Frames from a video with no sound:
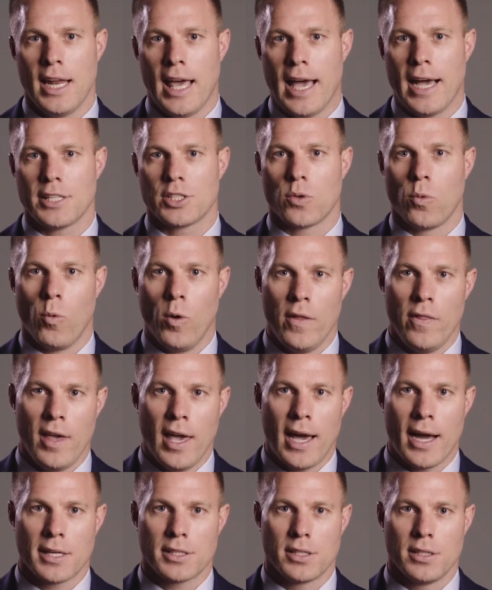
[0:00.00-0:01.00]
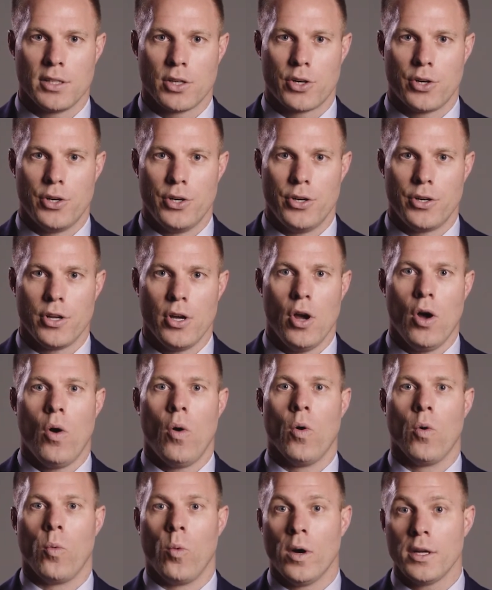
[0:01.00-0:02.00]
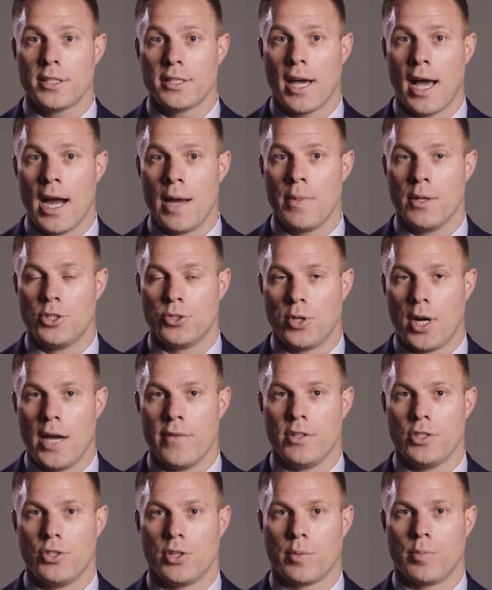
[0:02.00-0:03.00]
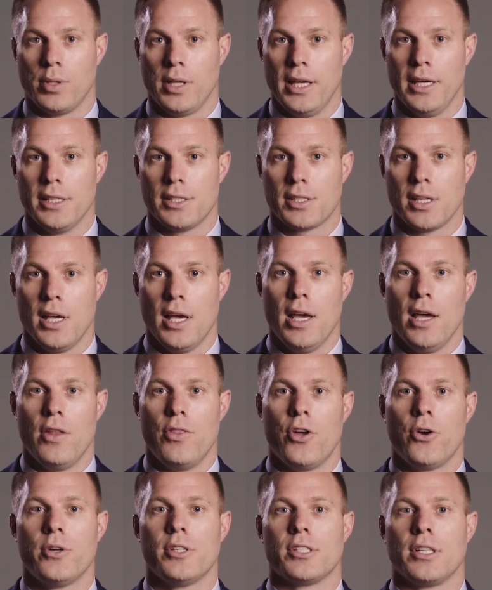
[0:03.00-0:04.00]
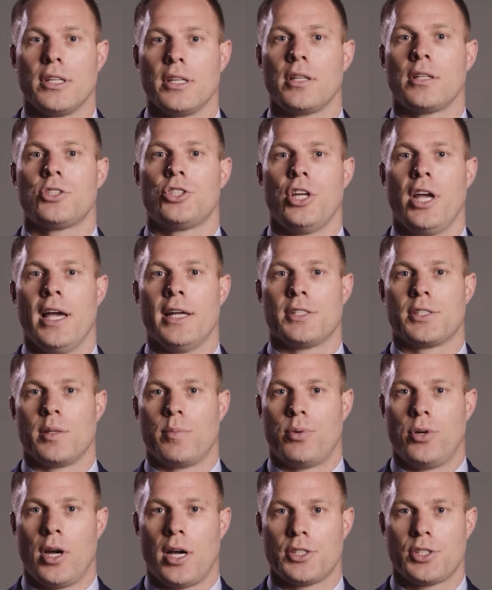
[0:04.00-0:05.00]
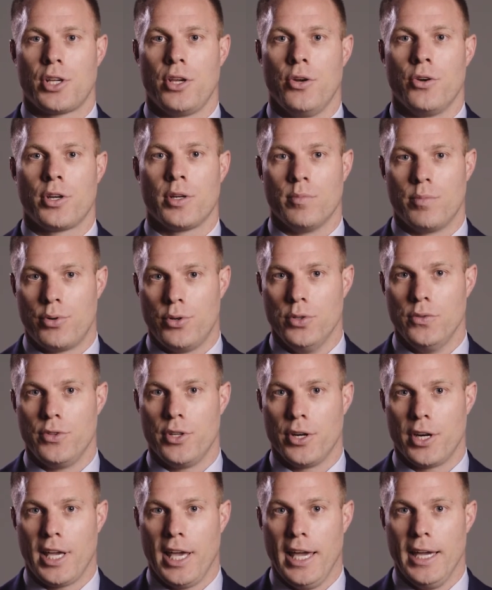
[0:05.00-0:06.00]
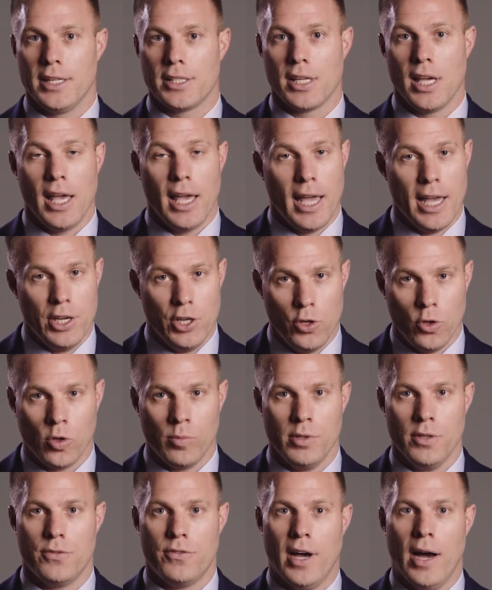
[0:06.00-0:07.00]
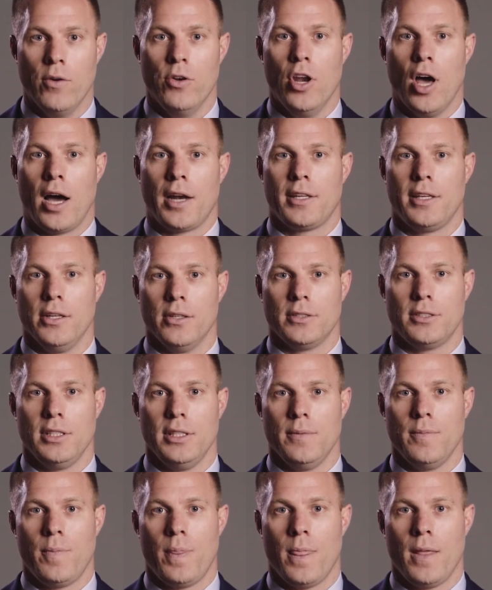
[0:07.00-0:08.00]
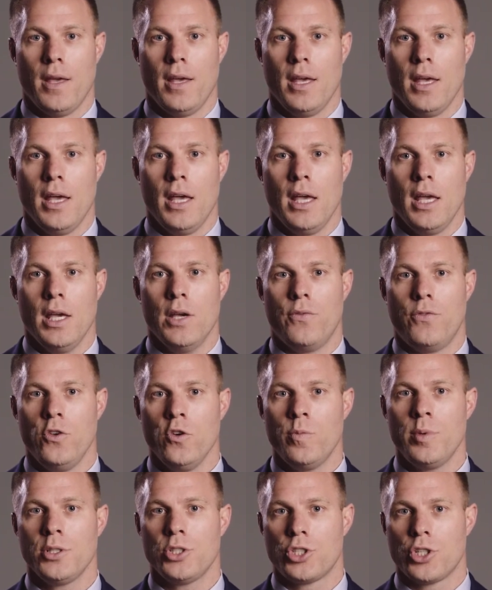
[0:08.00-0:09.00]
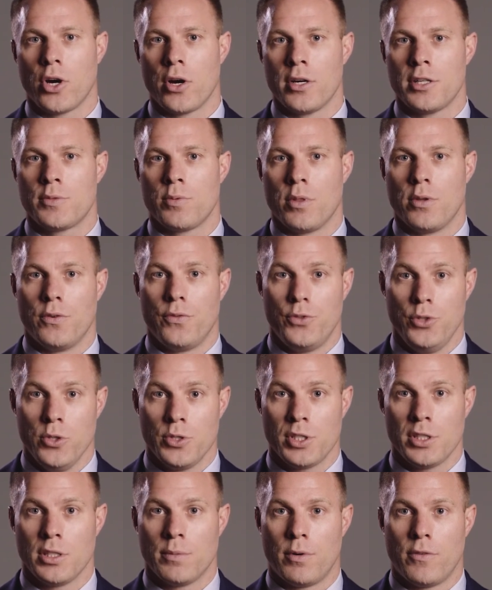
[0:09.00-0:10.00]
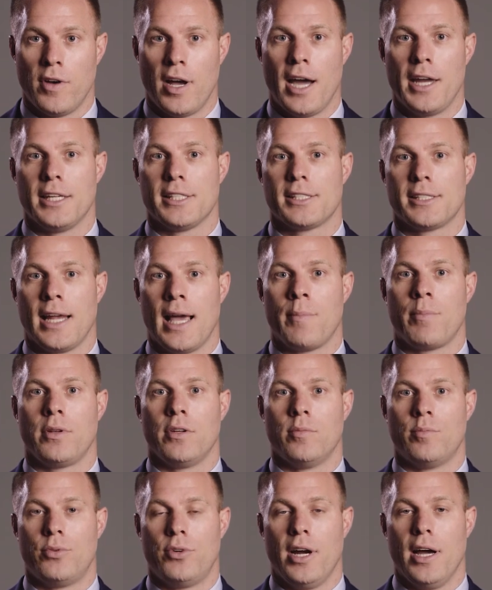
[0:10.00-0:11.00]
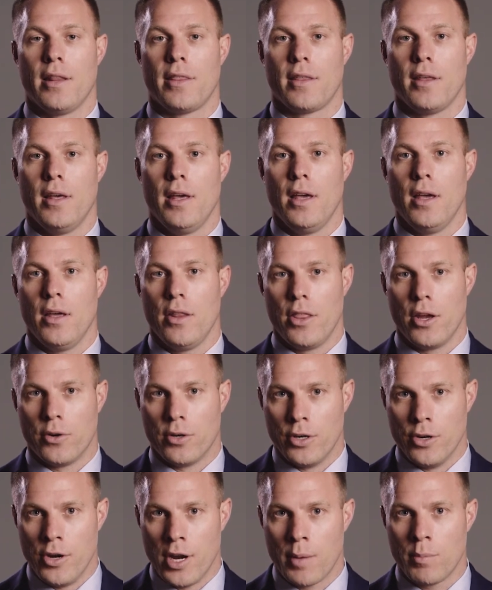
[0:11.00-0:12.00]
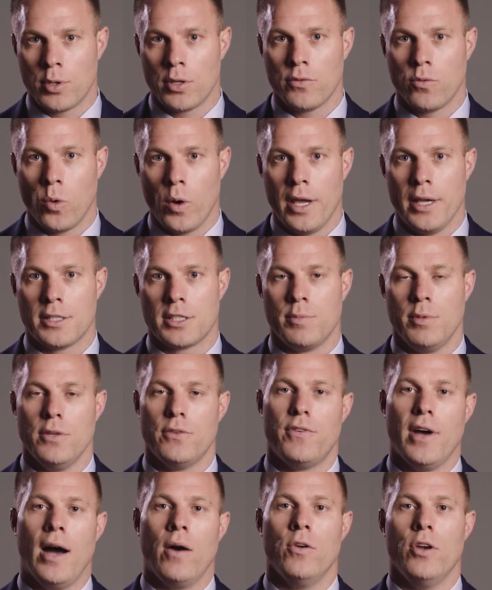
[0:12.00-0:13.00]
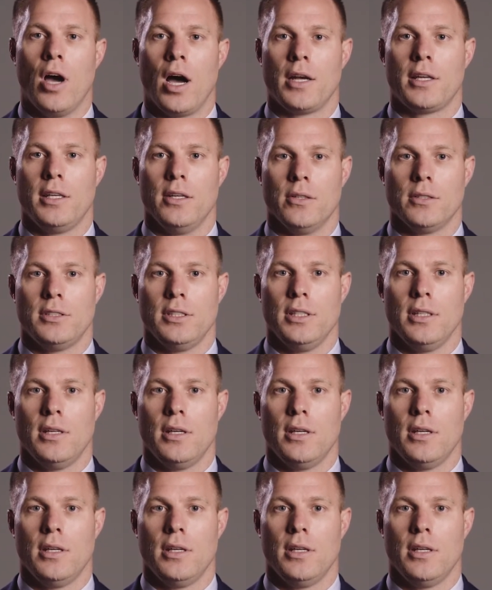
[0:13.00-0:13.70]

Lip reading: ask when the accident occurred or what time the driving took place, there is little chance the prosecutor can prove their case and you'll be found not guilty. If you've been charged with refusing to provide a sample of breath, there are a number of ways to be found not guilty.